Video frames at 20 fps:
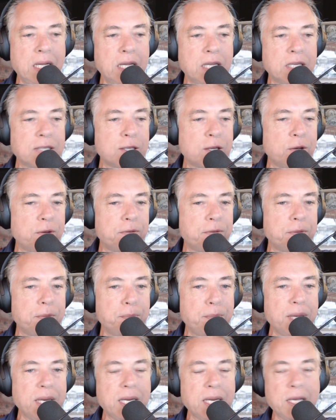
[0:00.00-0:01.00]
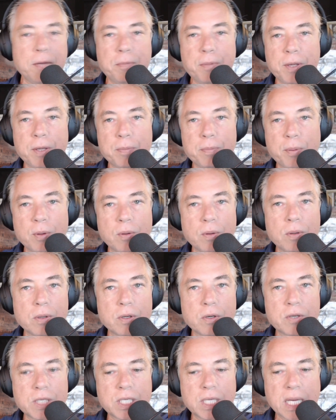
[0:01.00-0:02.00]
So for many people,
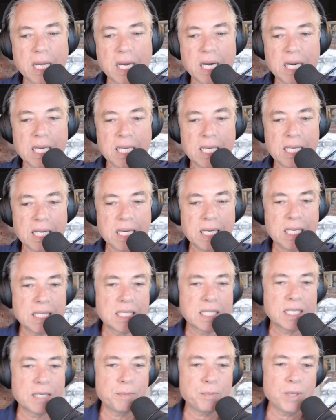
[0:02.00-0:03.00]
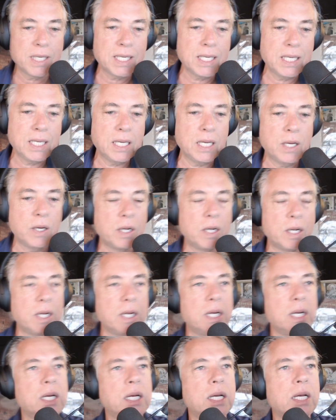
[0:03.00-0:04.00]
Christianity is simply
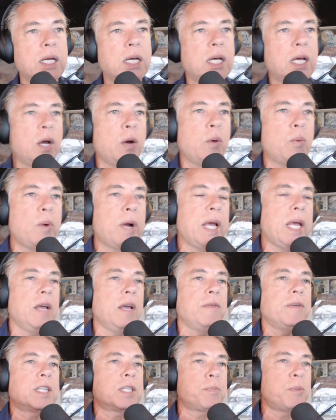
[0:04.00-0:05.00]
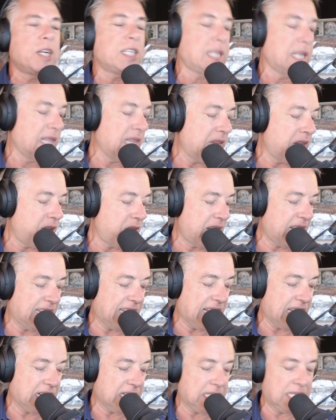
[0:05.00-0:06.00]
a way of expressing their
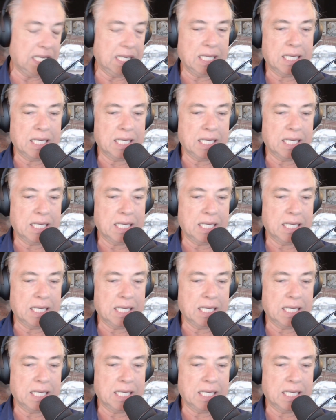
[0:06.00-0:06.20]
identity.